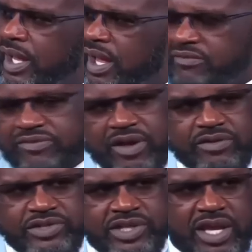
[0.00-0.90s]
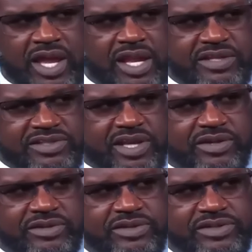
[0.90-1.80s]
I felt Shai
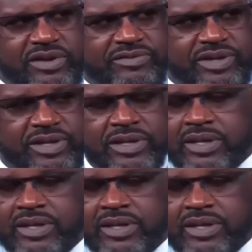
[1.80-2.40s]
Alexander deserved it.